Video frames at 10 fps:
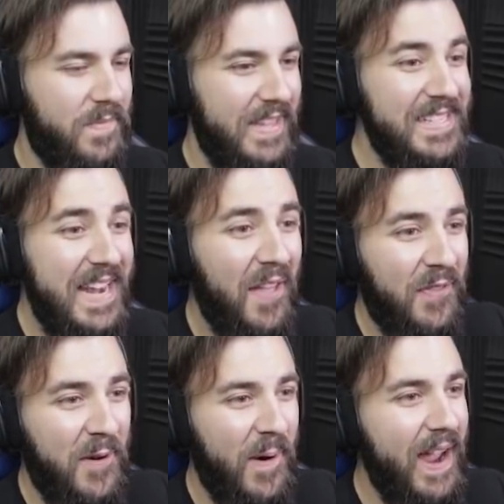There's
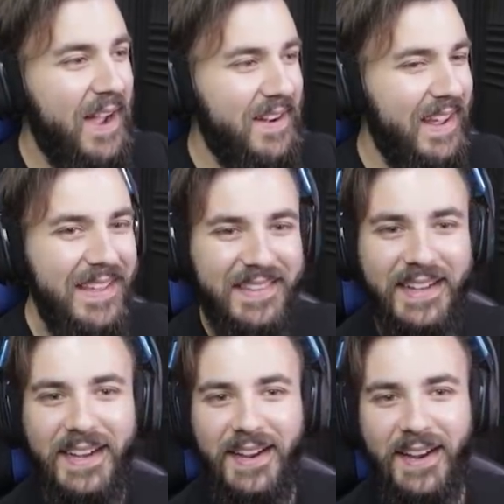nothing around
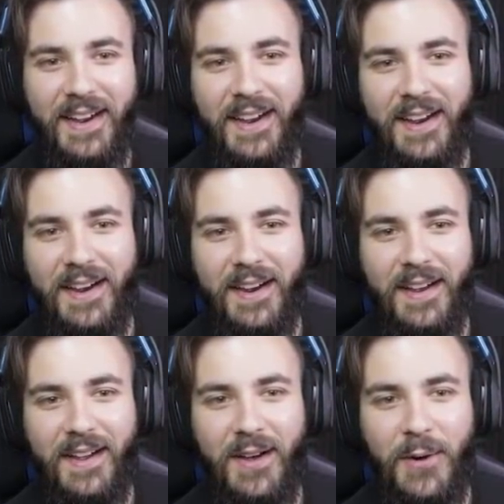either.
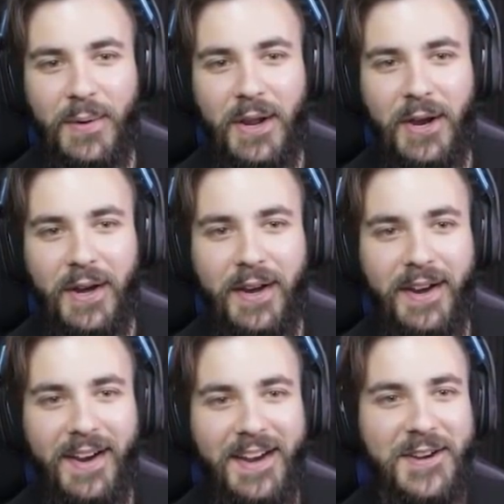Oh, no.
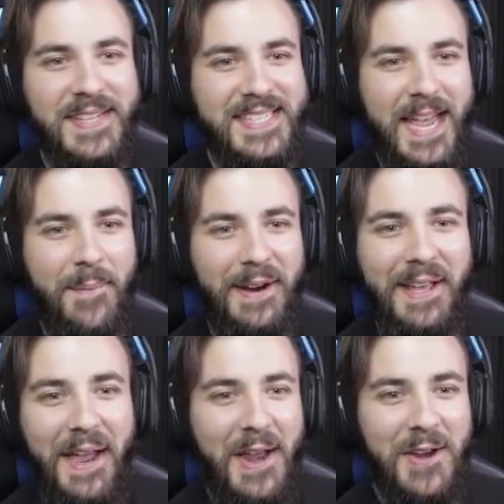No
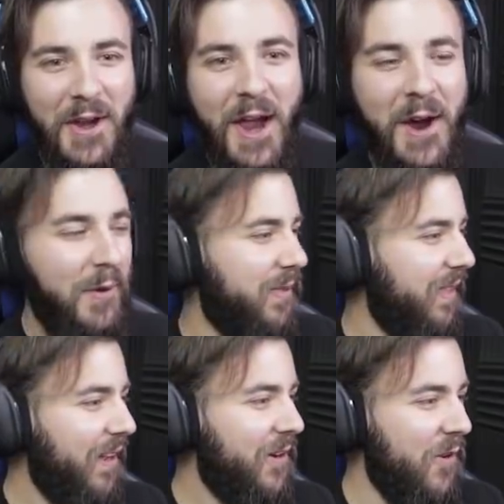stamina, no health,
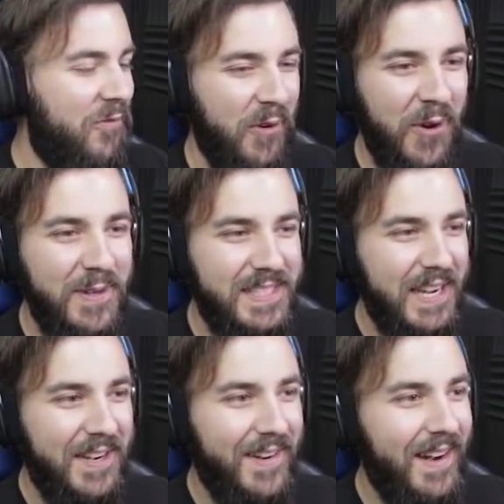no food,
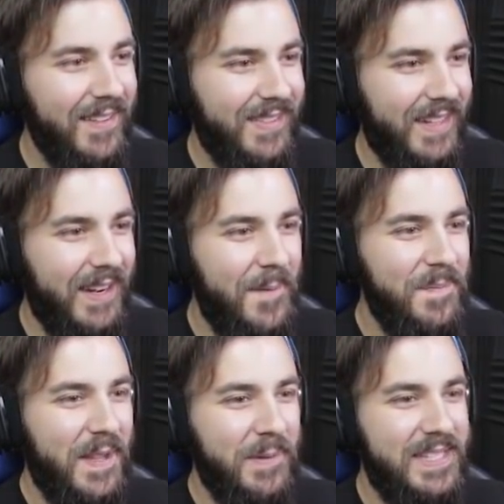no nothing.
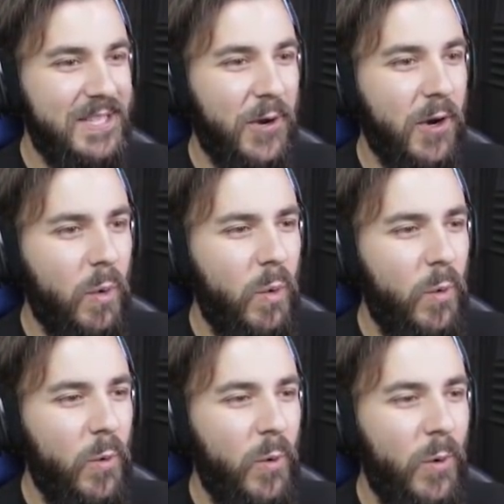It was so...
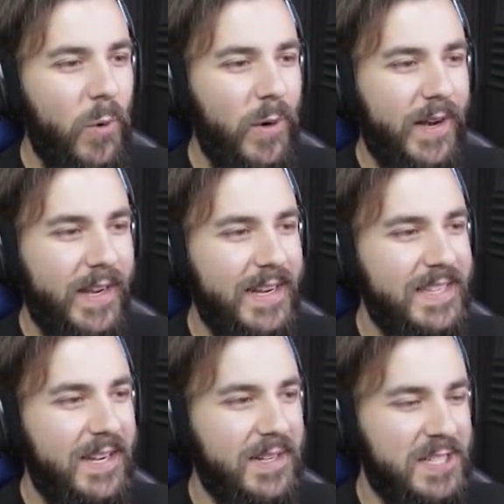Ooh, can I
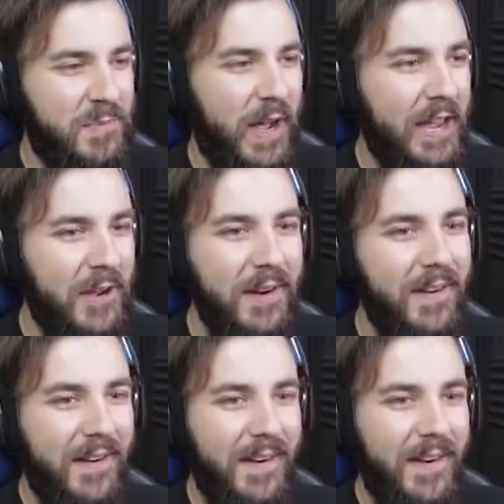take on a Spino?
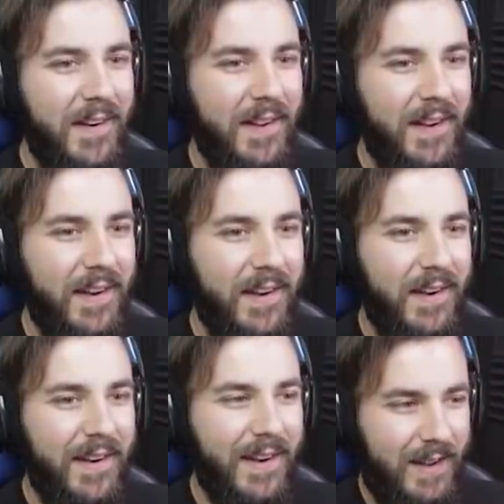
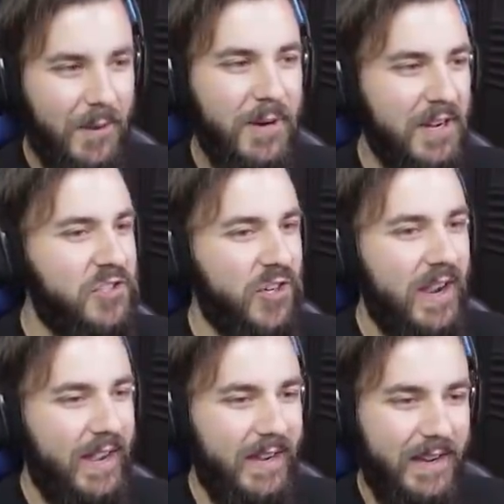I'm gonna
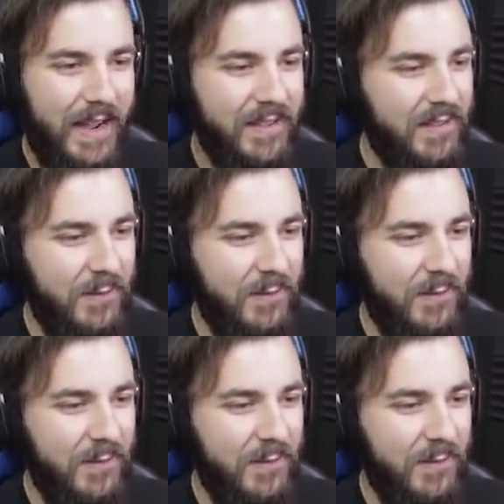try. I don't